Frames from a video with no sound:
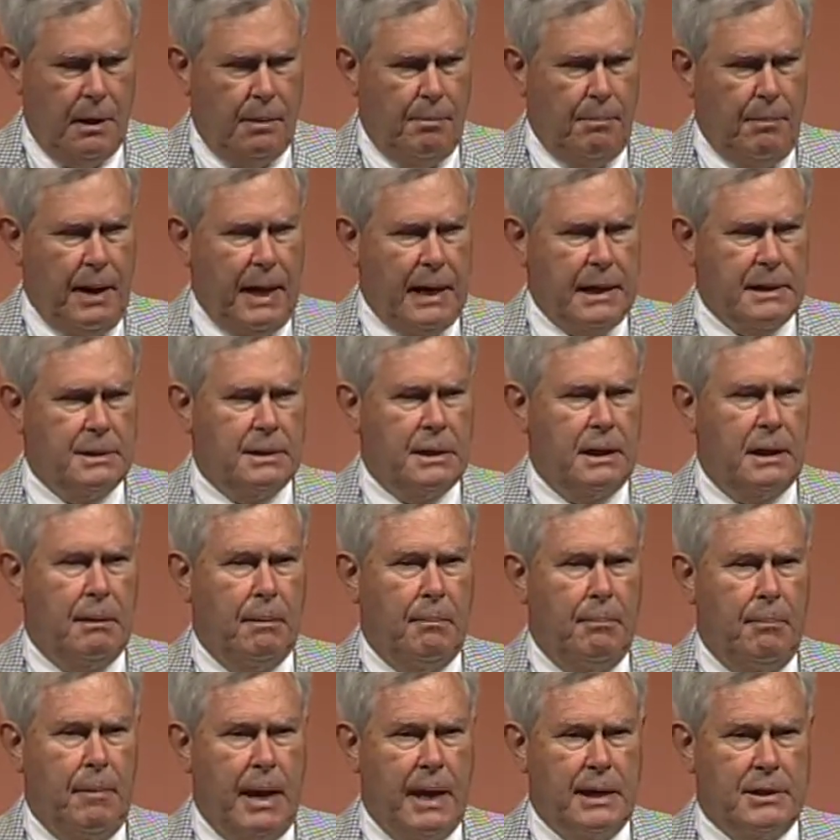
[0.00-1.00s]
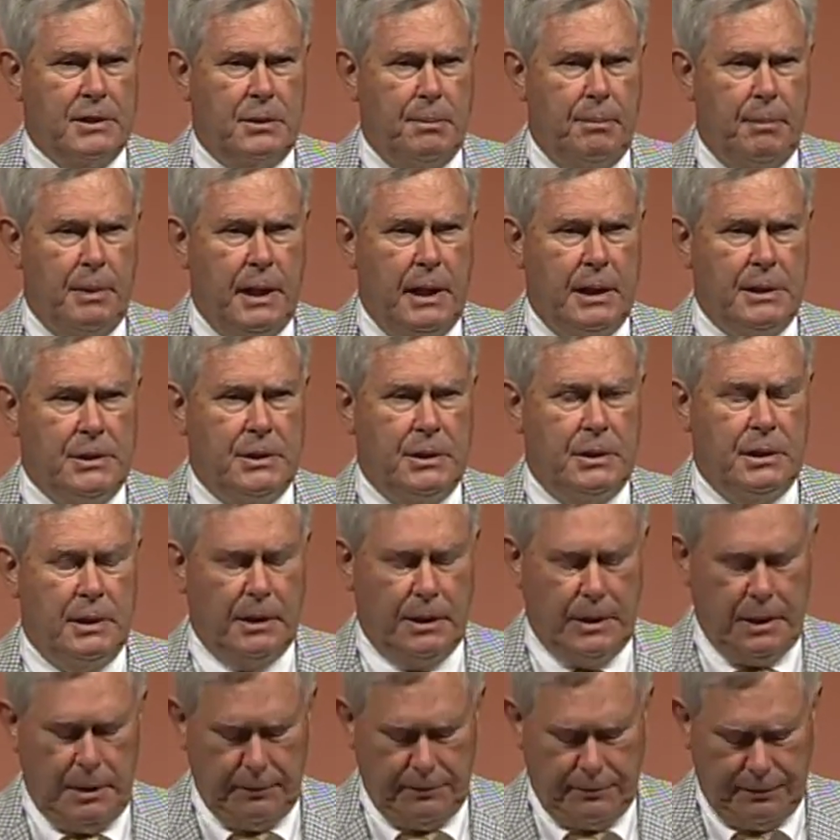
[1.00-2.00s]
maximizing a
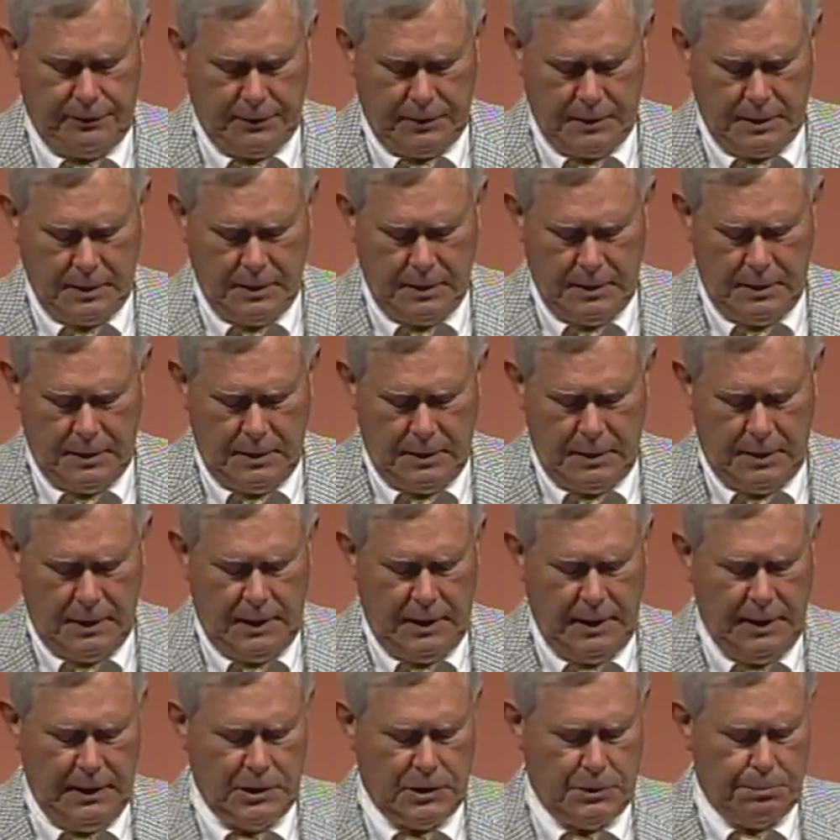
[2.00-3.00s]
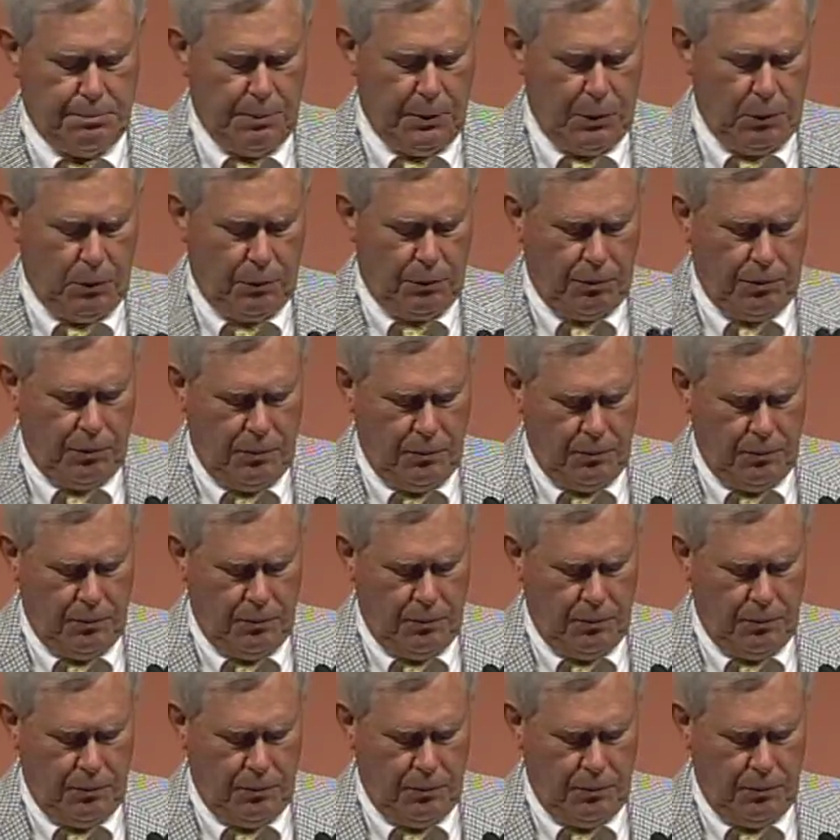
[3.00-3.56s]
gift needs both.